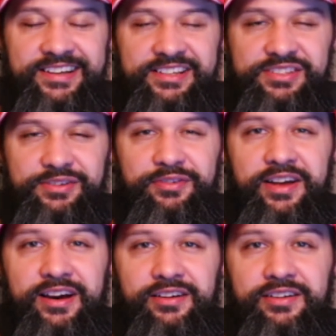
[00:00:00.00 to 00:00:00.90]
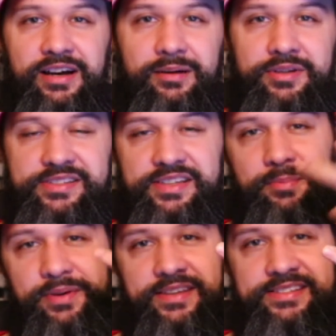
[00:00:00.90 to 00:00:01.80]
So for now, I'm gonna say
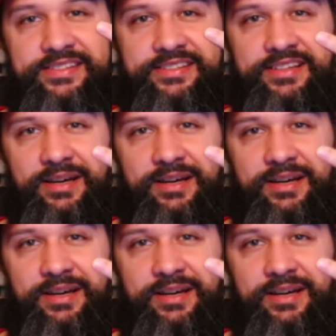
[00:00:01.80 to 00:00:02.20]
peace.